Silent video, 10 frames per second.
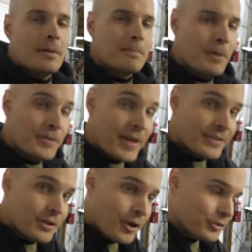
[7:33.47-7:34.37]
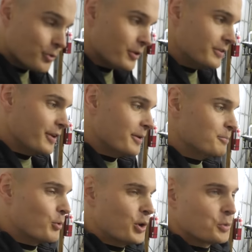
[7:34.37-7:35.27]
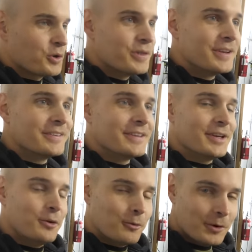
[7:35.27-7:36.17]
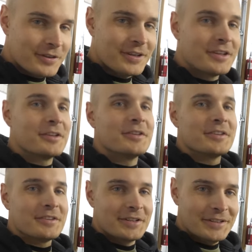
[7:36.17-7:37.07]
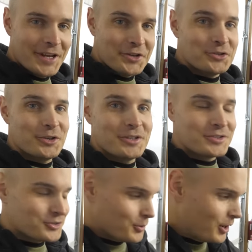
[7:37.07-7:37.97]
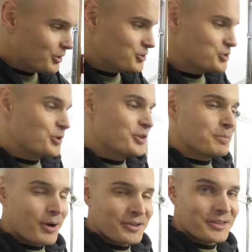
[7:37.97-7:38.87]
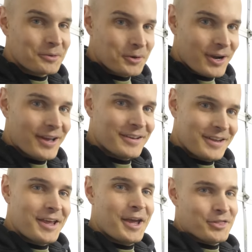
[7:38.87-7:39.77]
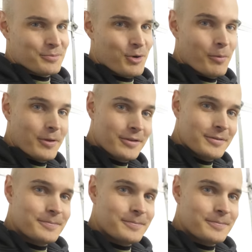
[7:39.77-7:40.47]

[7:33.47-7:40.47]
But that's also the same point where things get ridiculously dangerous, so I'll enjoy the part that we're at at the moment.